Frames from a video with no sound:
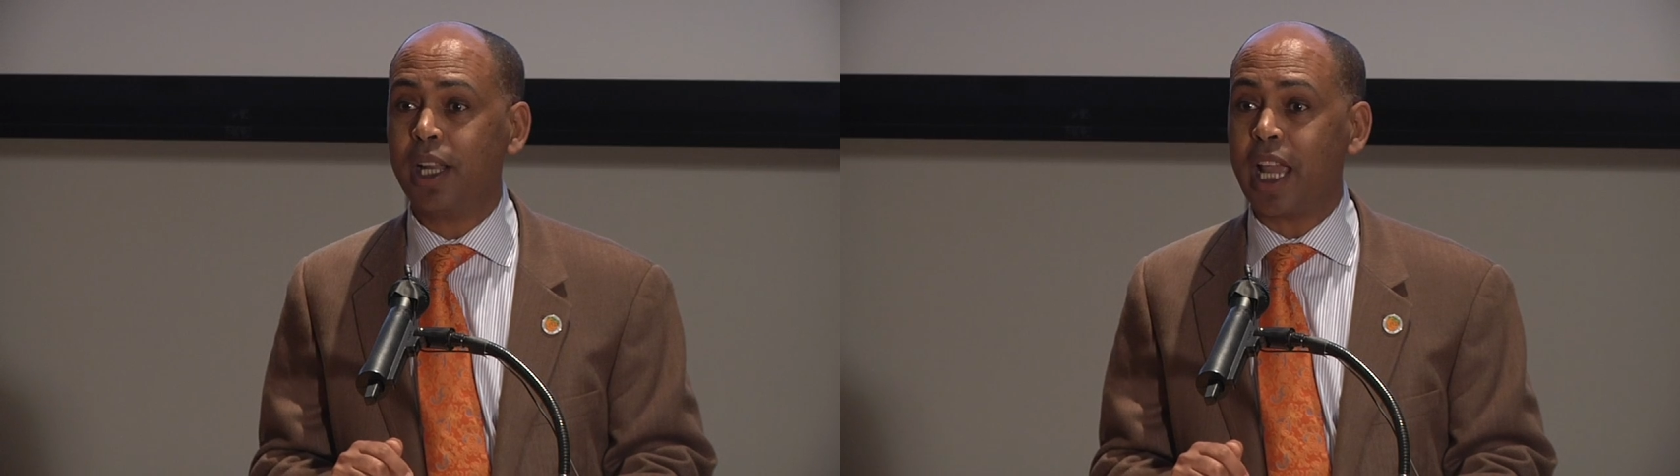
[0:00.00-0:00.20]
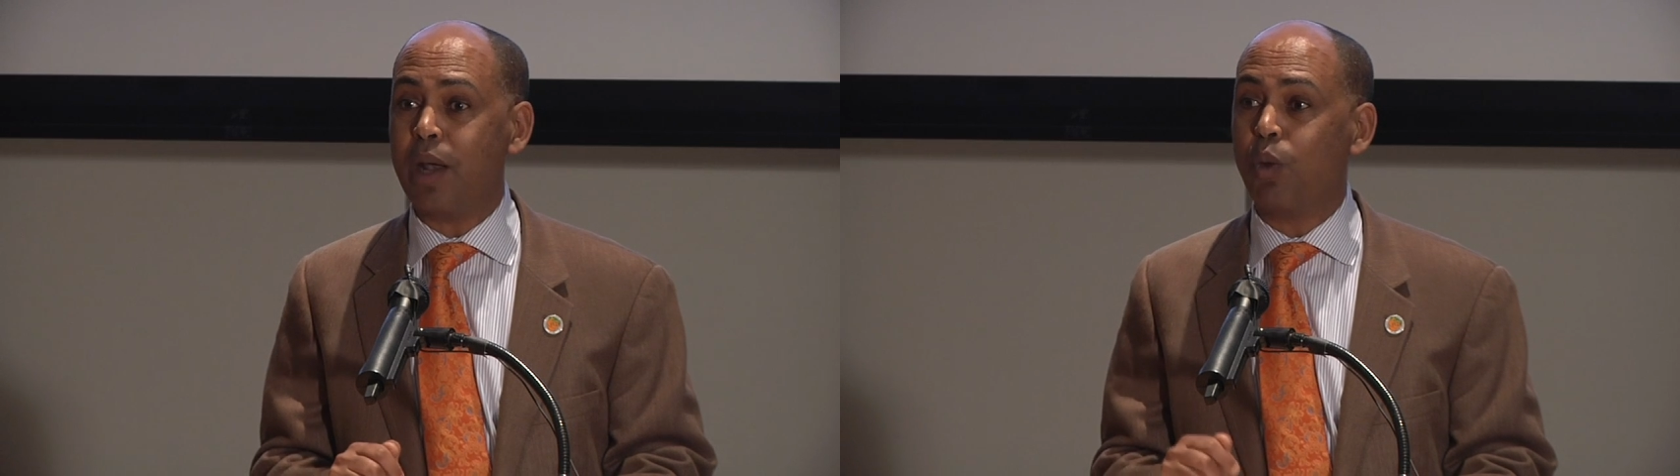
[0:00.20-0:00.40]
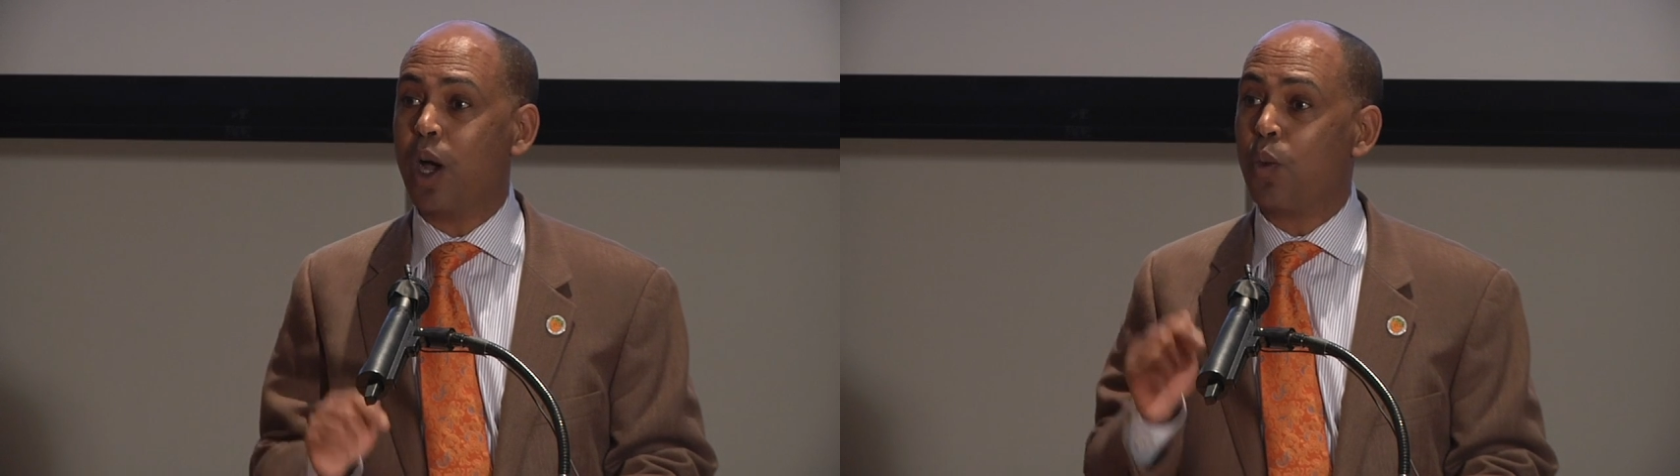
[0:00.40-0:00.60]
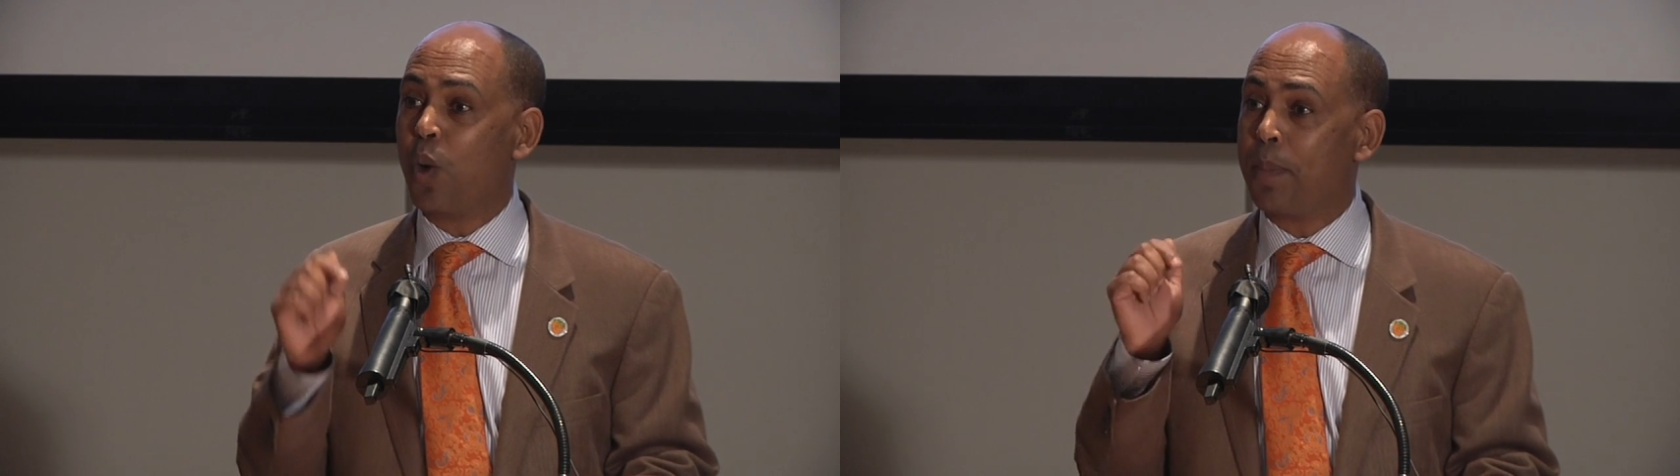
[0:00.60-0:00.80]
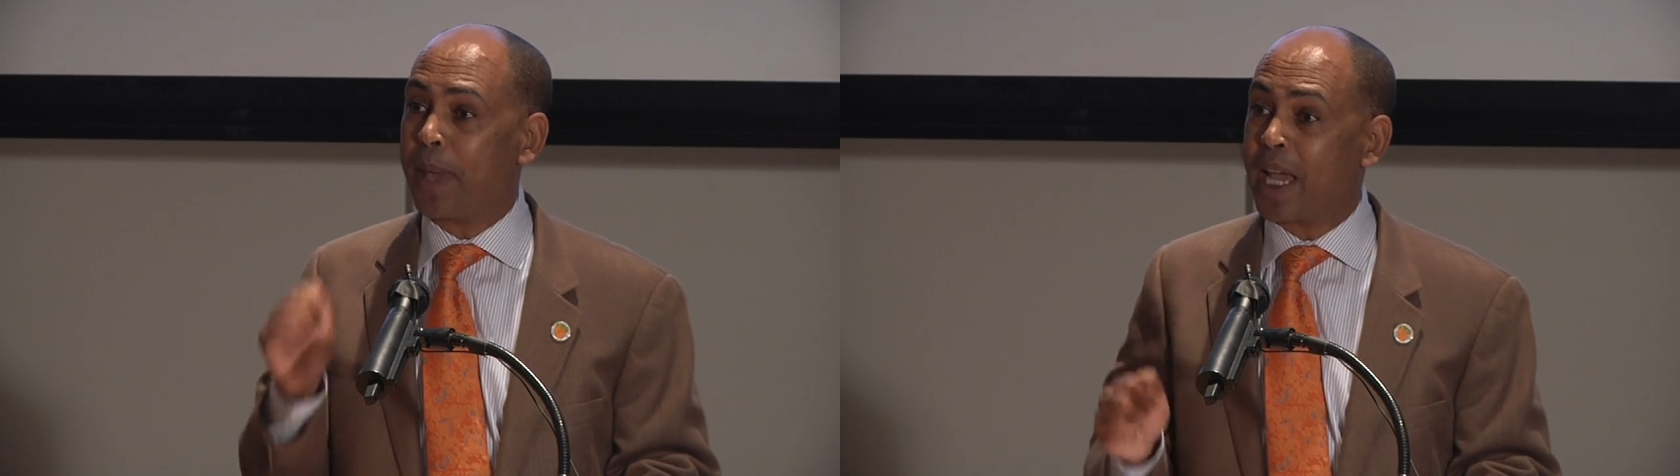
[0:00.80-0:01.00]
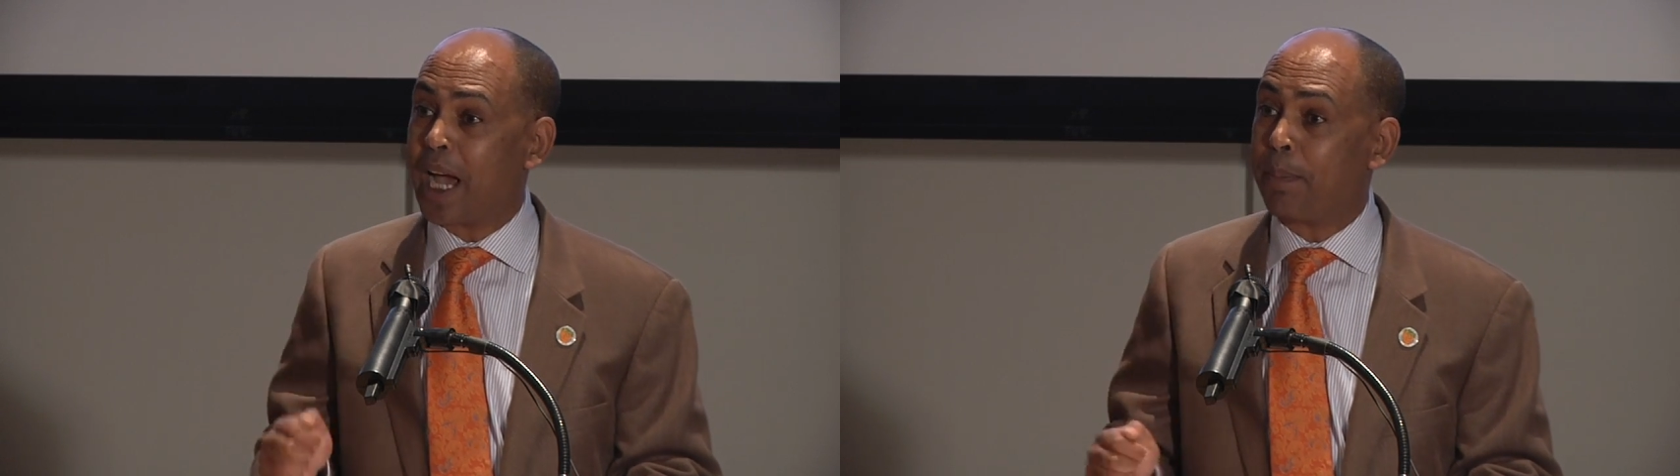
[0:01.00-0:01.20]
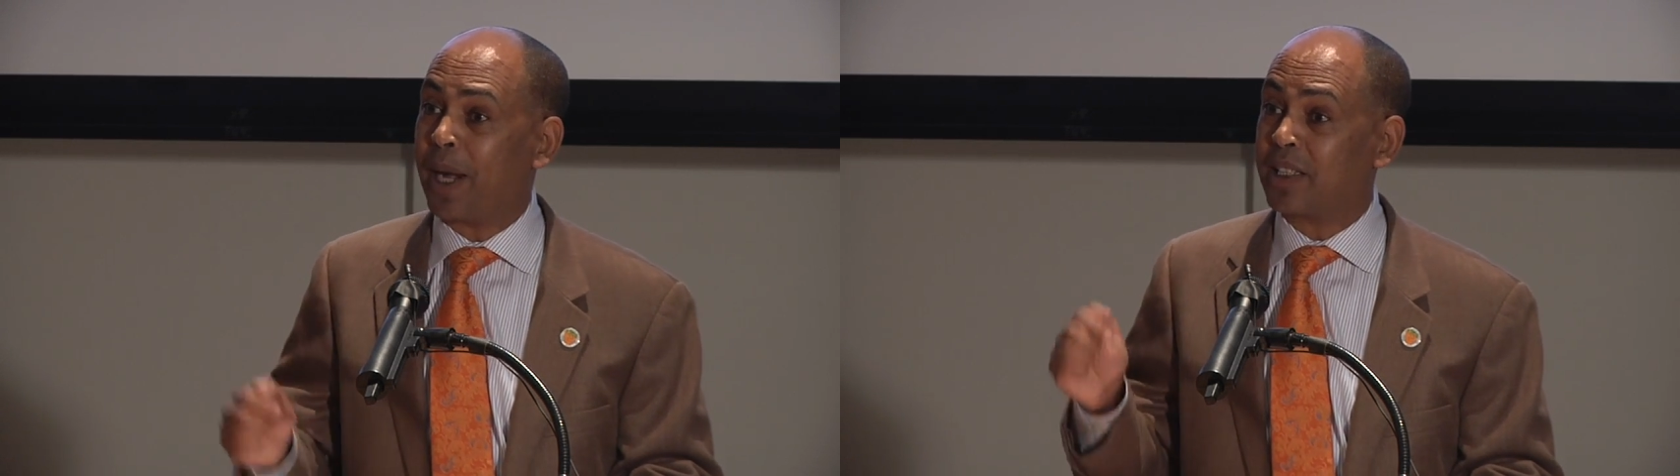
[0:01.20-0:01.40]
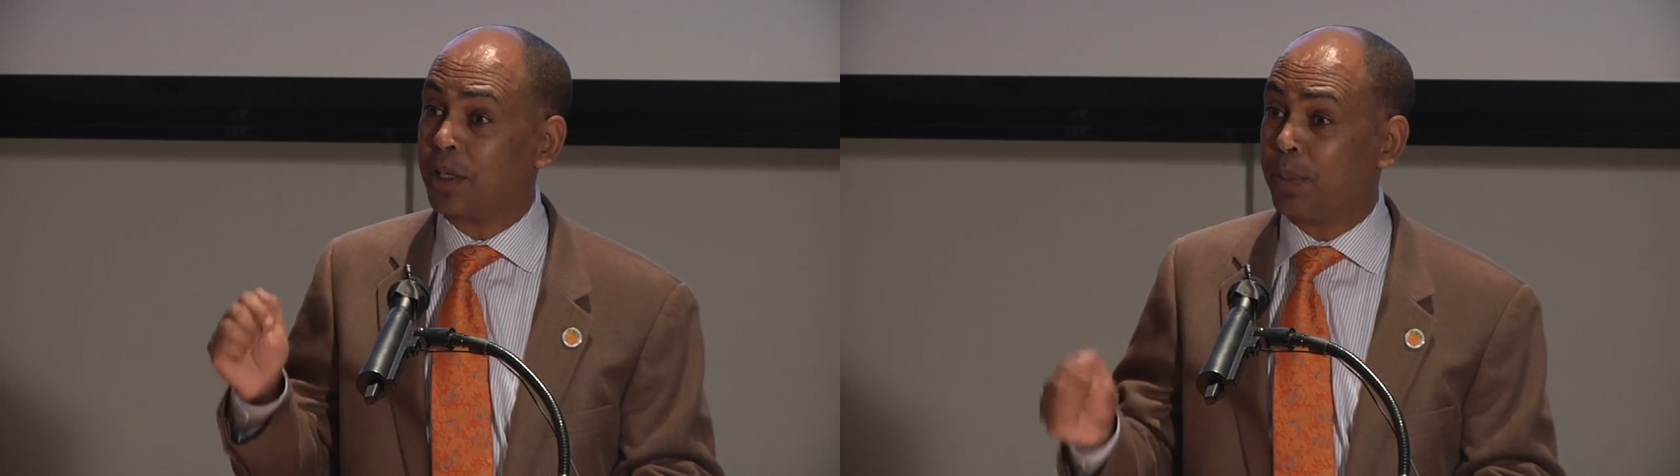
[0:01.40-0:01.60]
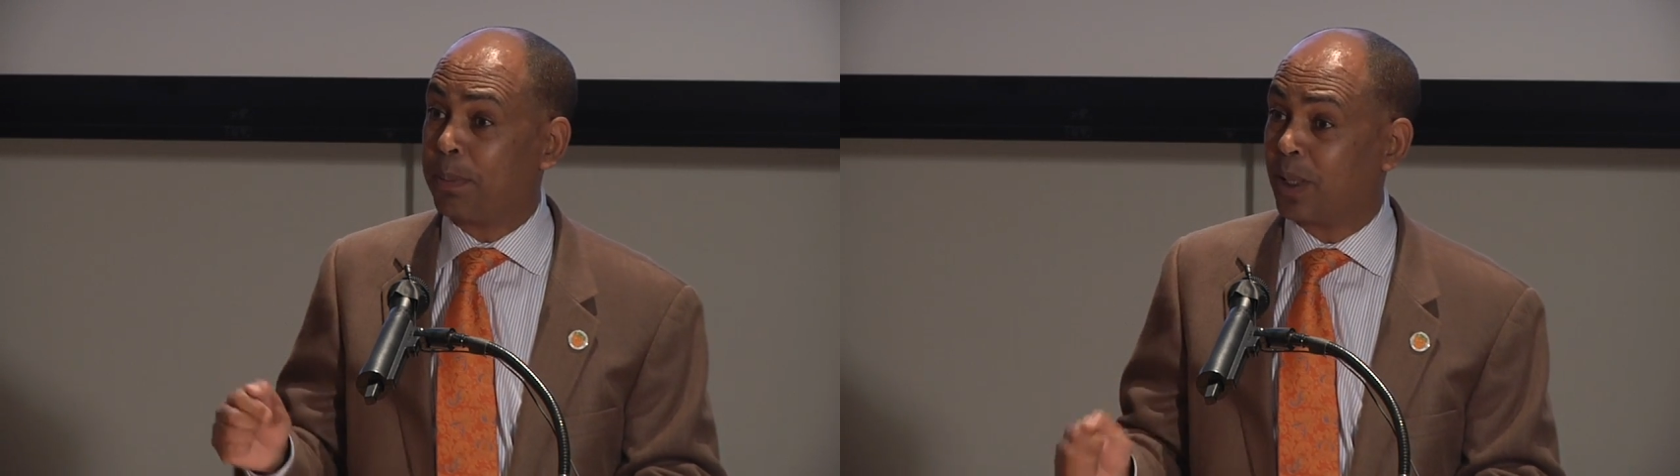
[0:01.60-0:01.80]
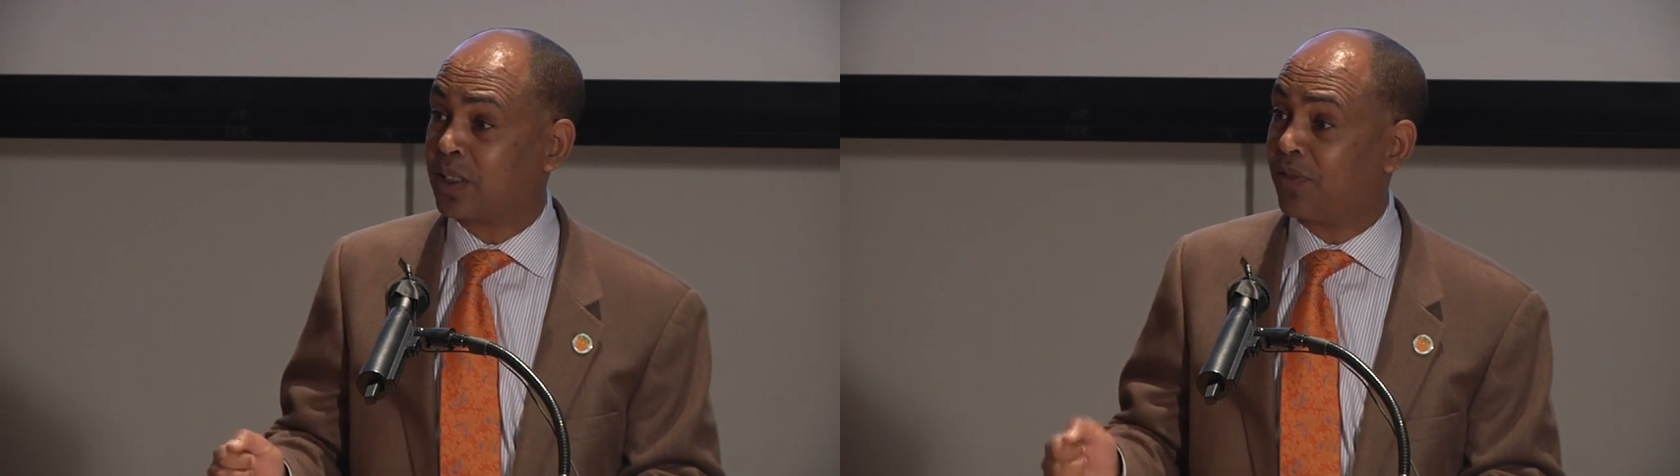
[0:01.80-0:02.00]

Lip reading: and when we pick up other people's